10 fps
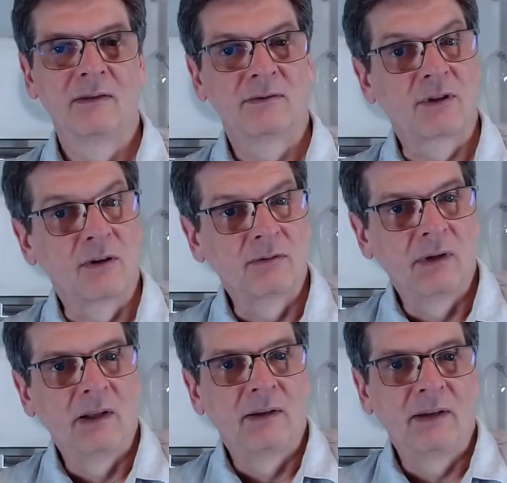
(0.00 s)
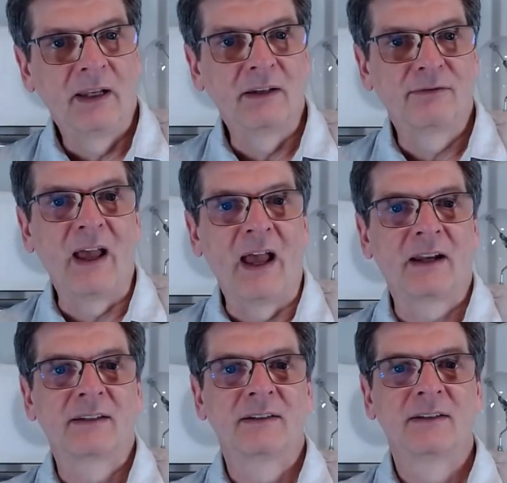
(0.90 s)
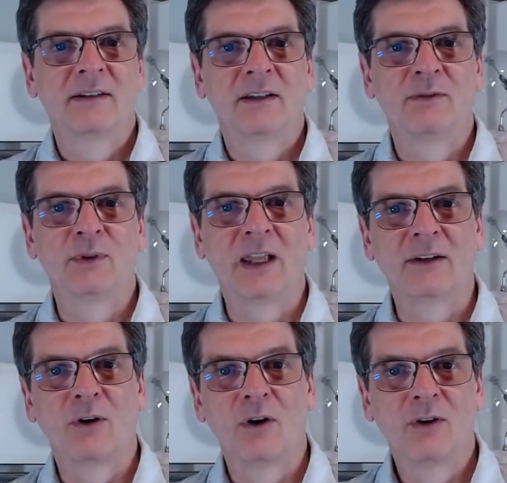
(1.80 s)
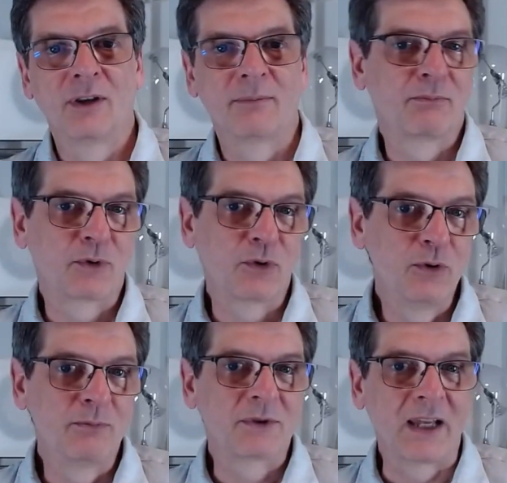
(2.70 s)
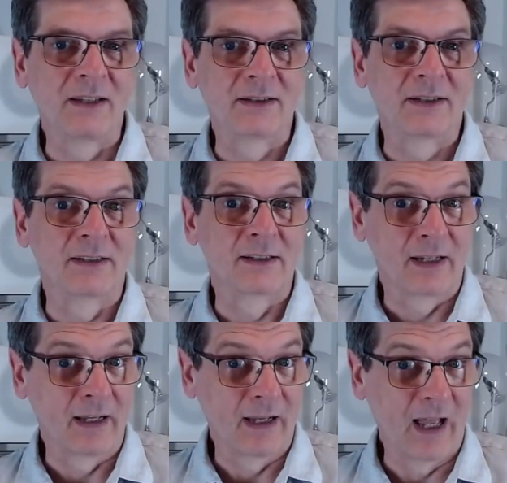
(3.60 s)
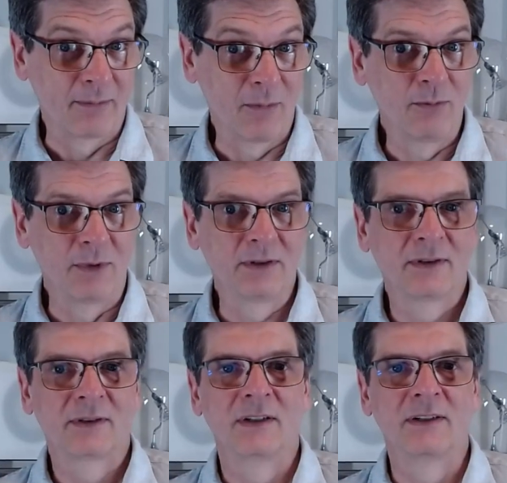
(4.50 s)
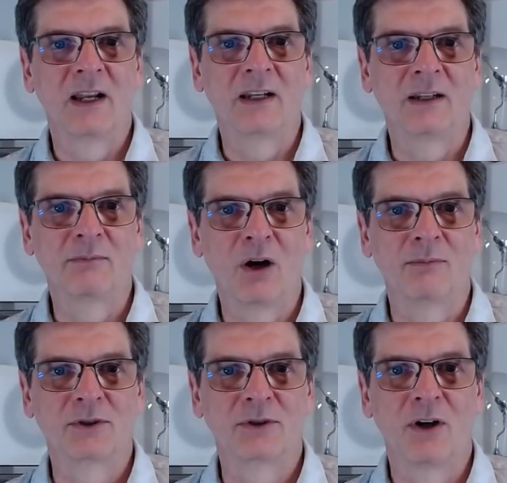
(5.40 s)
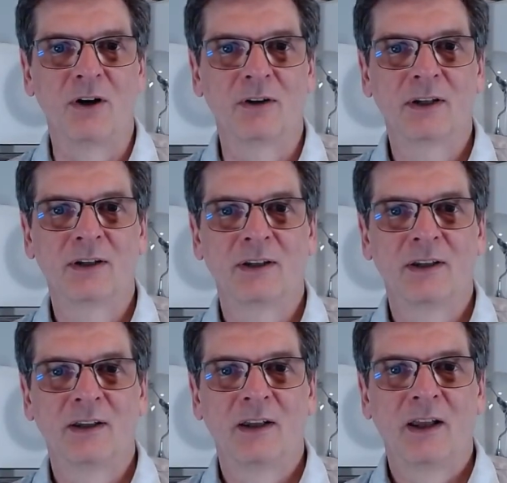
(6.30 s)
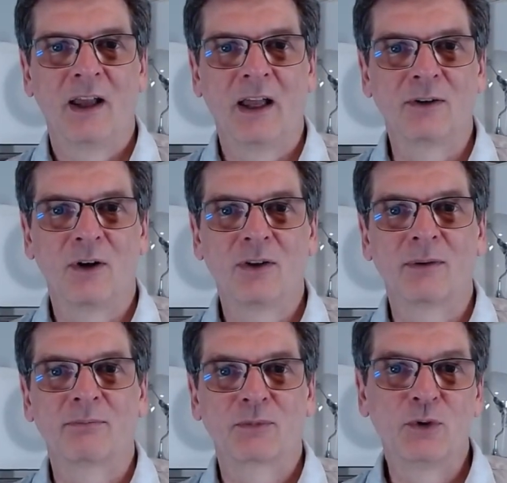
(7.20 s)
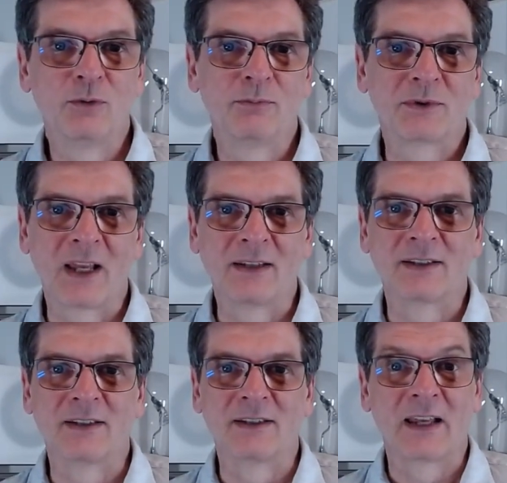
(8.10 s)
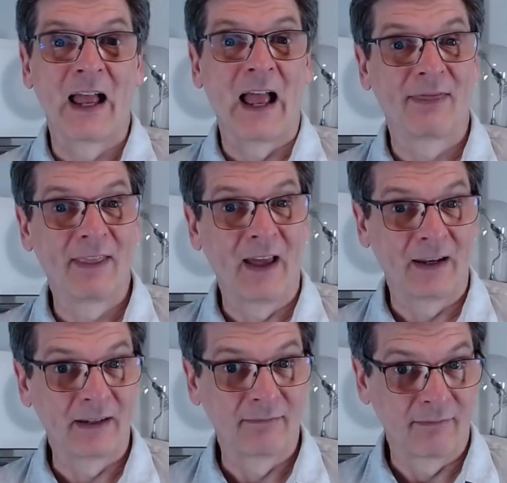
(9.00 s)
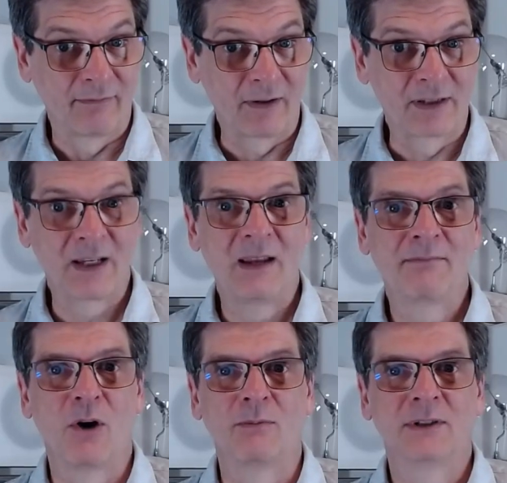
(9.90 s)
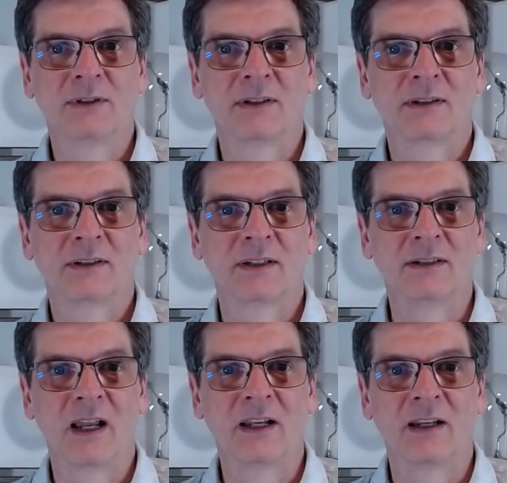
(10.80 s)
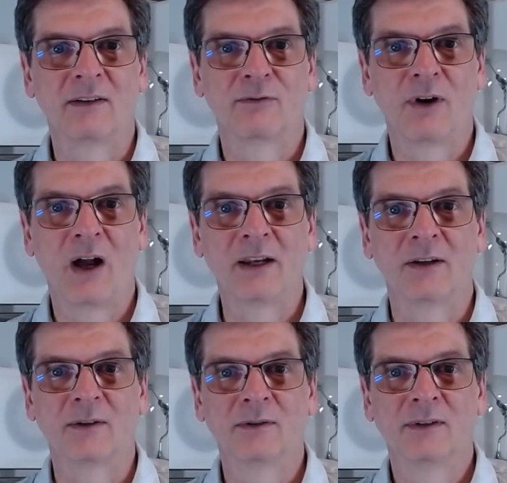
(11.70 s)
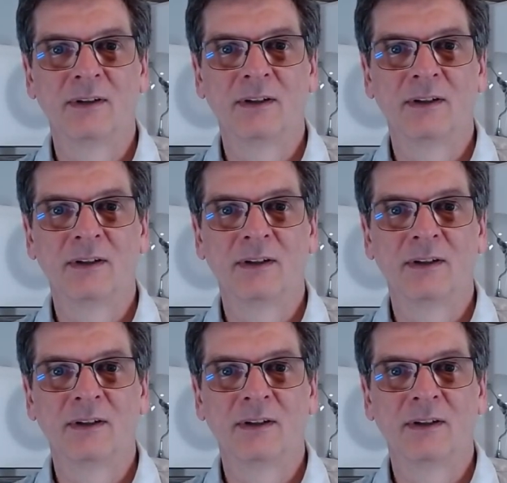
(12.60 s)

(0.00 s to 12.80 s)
So, in effect, if we get all the true sentences at a moment containing Bob's dog, and all the true sentences at that very same moment containing Fido,